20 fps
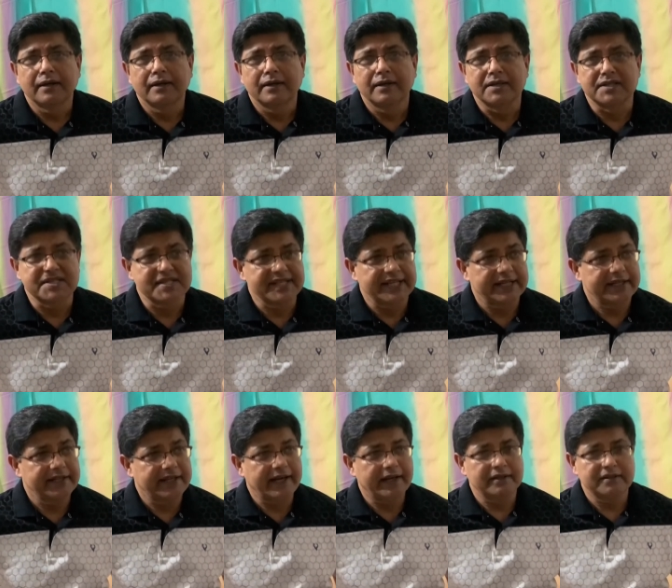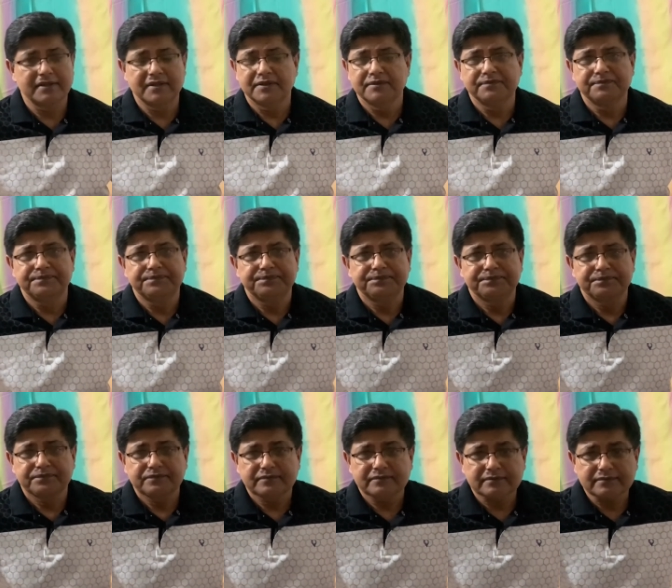He said that
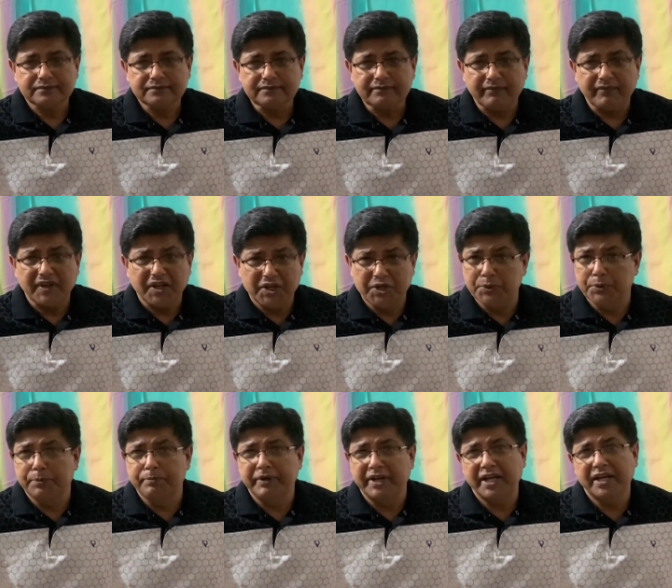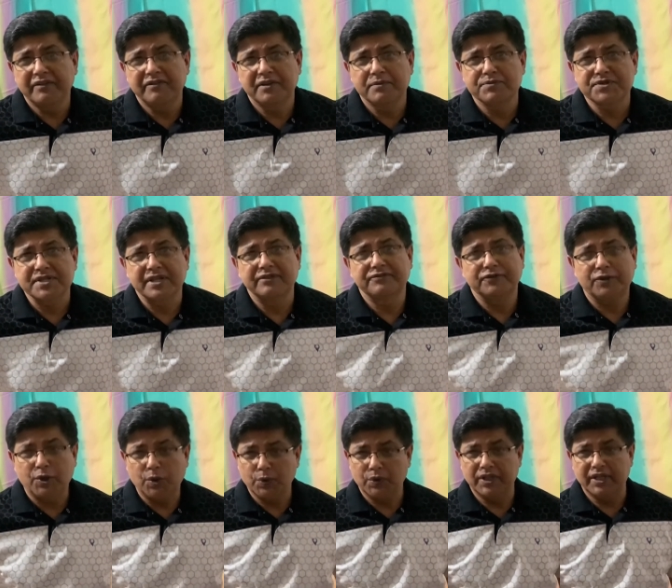he would behave himself,
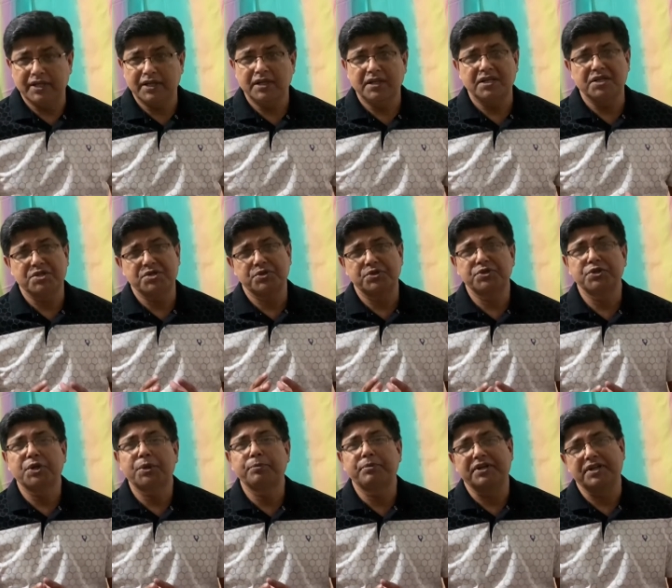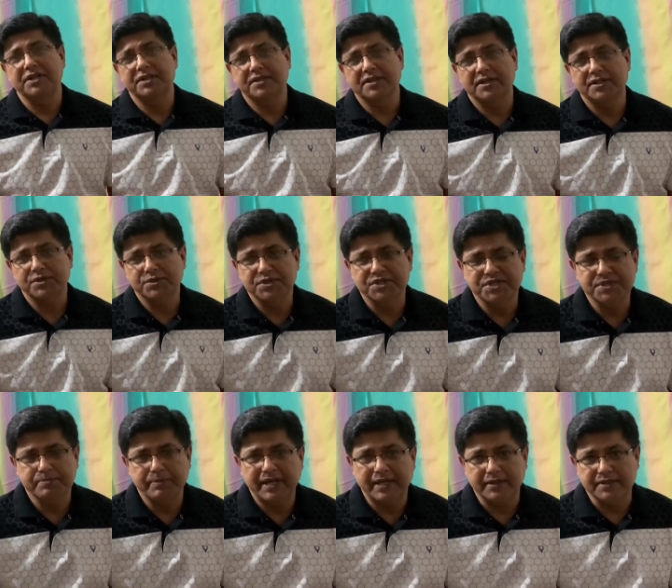only he should not be returned to his
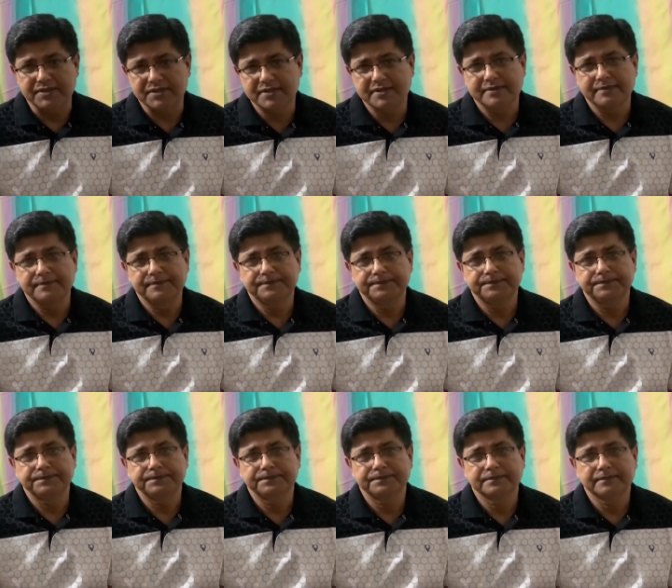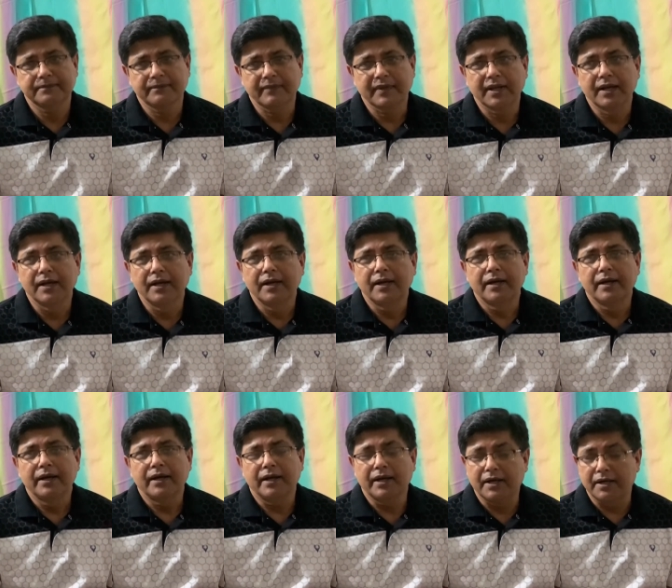parents.
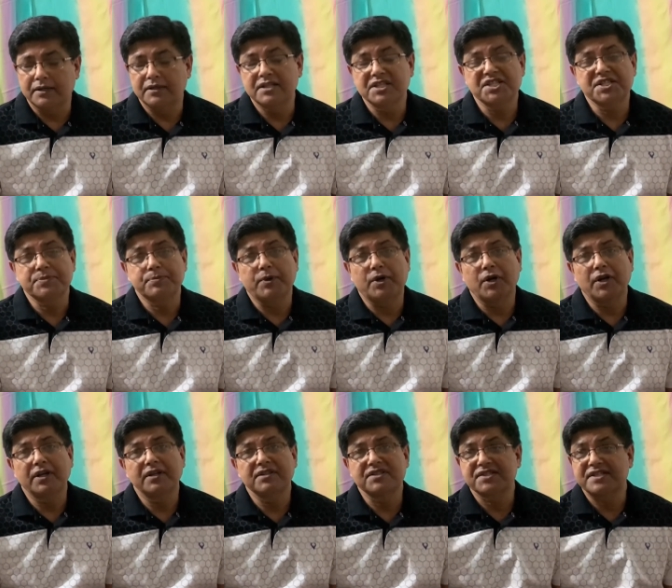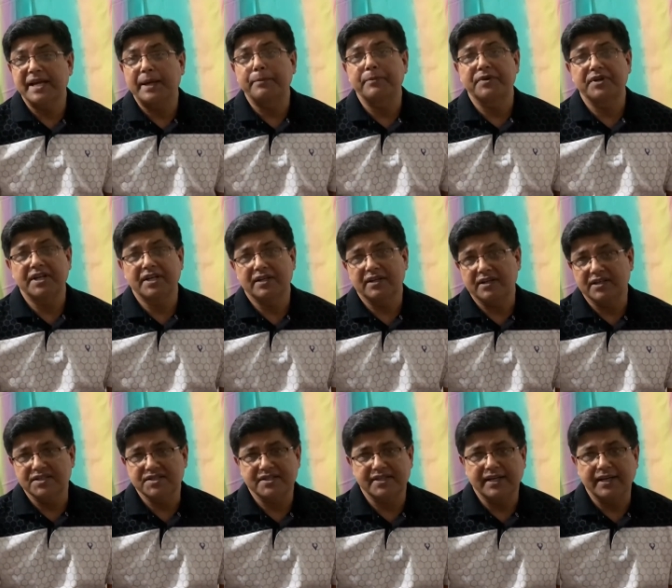At this point, Sam
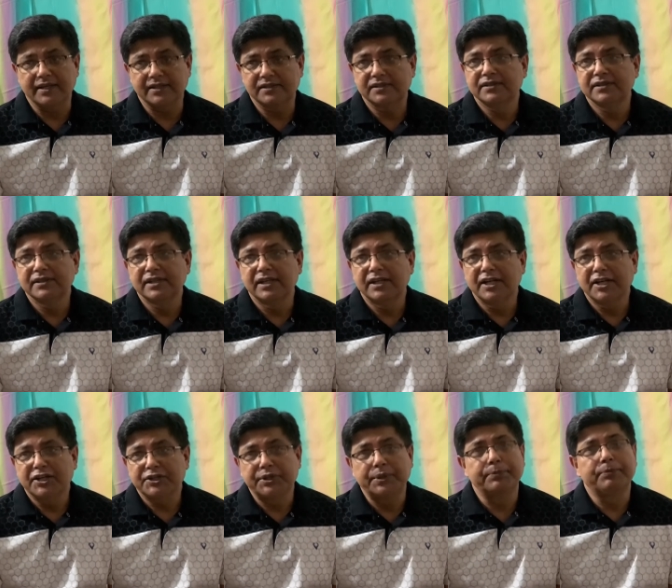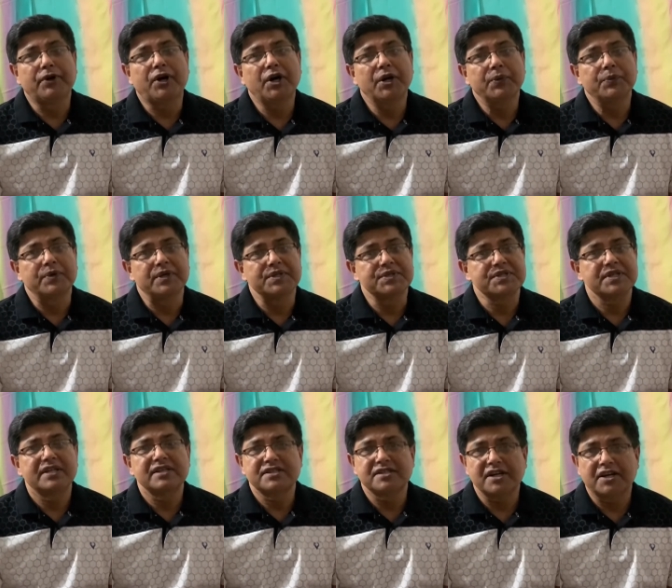realized that the boy was
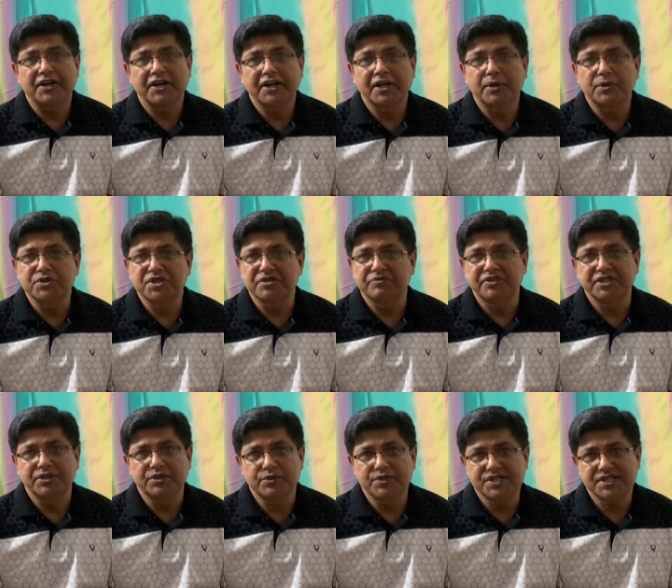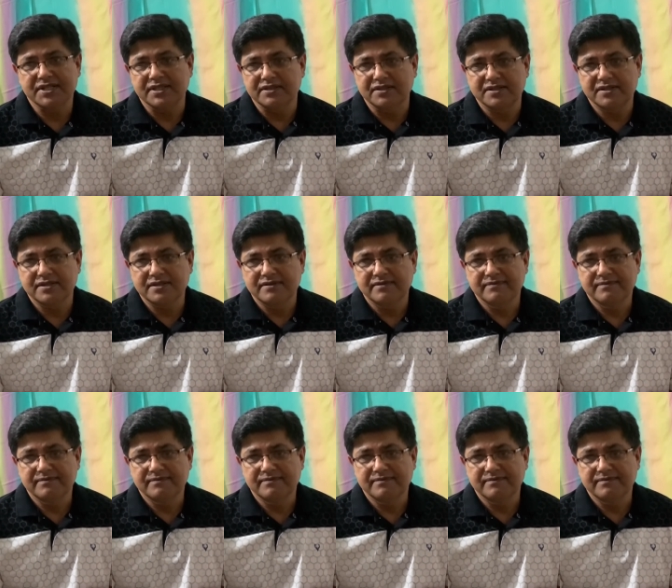turning out to be a nuisance.